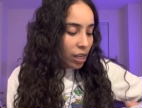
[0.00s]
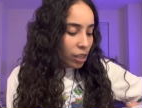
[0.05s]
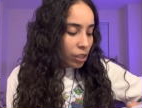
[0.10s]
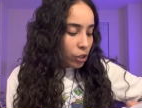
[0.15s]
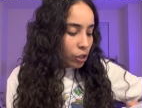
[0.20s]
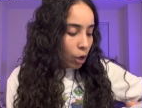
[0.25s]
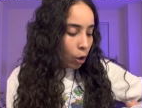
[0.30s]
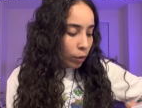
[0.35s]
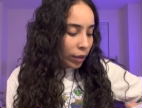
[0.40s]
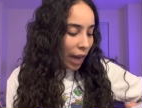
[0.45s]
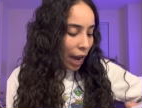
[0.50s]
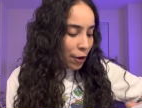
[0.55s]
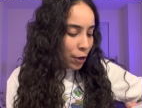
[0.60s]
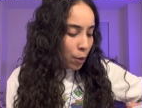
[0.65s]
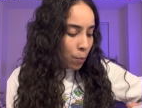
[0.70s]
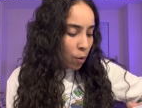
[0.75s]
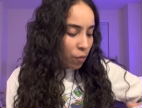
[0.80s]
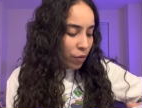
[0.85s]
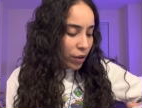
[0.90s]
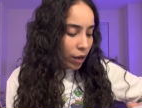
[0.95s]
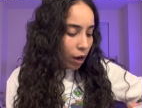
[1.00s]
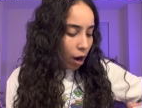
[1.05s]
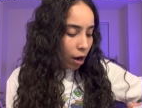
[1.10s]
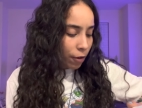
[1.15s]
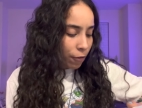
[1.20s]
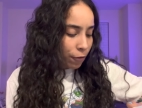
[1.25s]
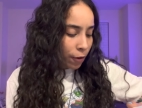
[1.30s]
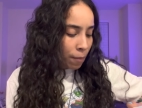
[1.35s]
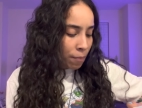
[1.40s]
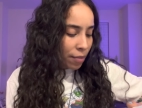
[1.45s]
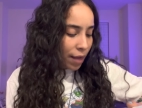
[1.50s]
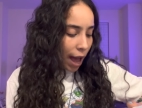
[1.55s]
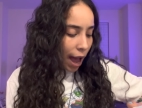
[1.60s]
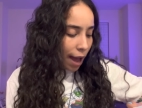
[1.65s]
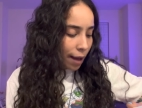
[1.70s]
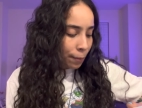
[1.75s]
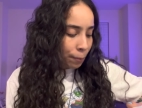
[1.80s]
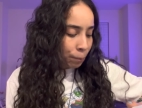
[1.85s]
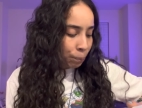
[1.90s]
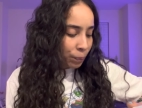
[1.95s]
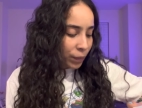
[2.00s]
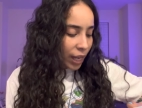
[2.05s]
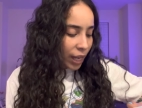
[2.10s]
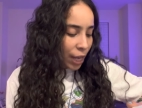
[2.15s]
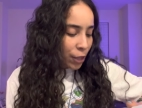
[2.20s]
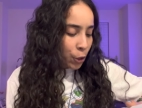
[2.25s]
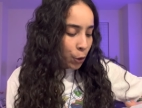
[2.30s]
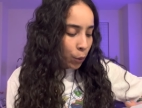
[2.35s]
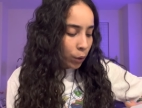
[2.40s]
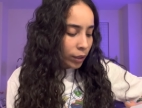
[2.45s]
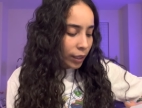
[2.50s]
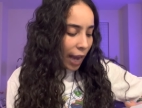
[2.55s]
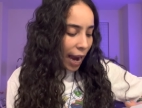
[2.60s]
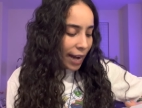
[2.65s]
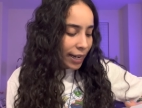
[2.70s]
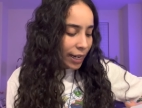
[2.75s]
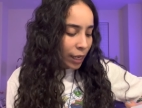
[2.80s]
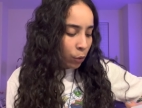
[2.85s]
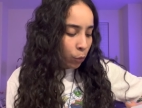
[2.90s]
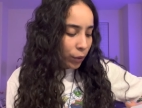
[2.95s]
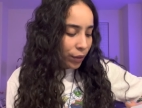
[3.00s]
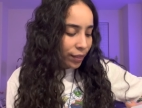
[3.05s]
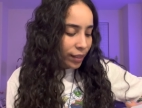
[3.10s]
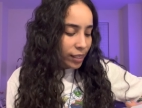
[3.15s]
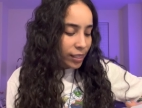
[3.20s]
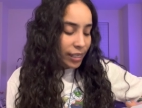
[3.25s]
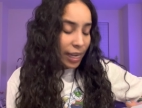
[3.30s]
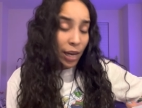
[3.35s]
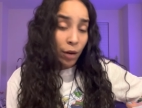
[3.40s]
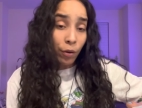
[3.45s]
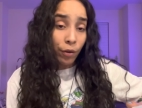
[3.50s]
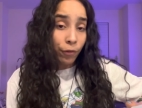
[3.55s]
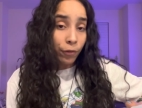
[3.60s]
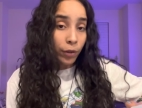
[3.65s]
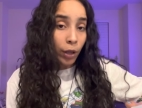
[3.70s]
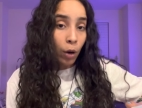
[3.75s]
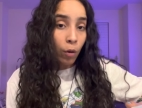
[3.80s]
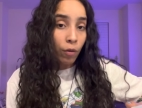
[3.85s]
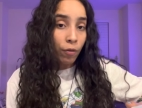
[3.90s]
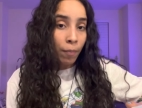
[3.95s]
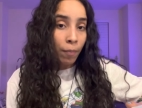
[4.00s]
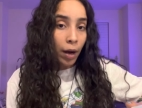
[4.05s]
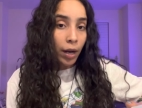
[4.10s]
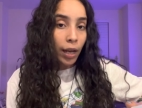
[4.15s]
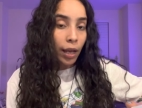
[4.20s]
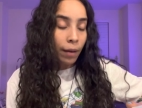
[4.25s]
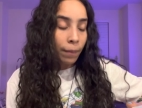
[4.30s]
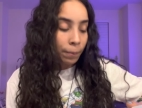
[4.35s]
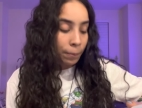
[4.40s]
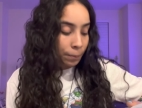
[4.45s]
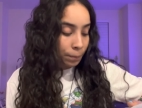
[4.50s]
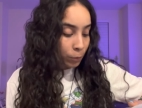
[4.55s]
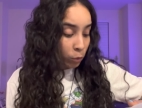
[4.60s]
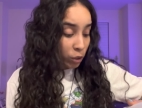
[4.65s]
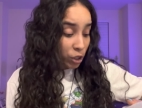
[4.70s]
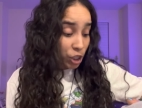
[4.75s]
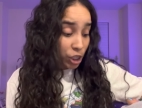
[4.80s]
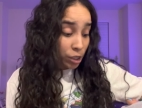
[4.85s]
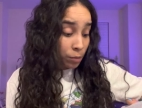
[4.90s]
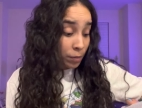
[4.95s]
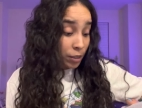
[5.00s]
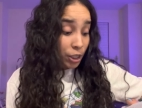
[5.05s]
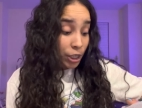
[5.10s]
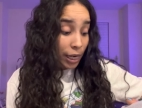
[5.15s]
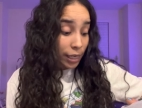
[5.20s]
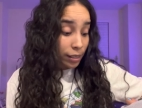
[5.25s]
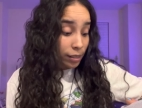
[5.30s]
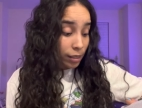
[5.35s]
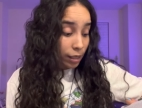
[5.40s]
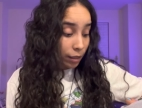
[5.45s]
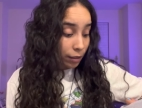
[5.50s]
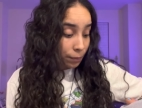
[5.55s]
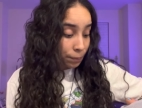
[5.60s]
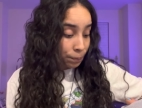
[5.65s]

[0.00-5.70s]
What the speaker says: So now you're moving on from that and you're aligning with the sacred flow of money, which is majestic.